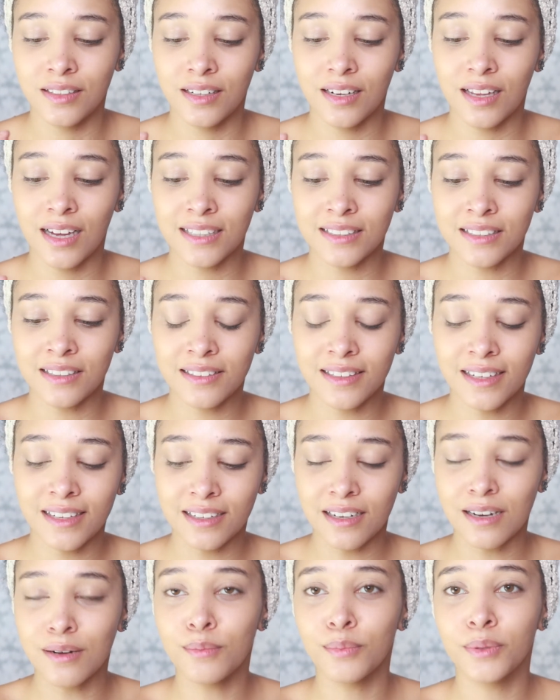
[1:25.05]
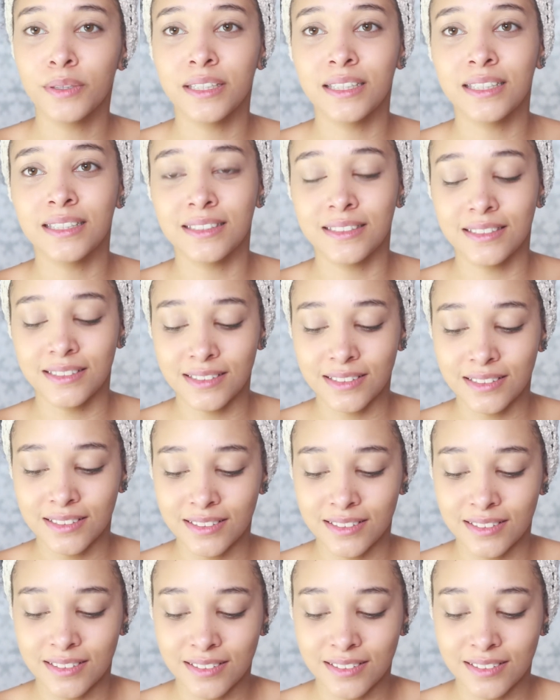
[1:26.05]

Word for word: Like, I don't get companies.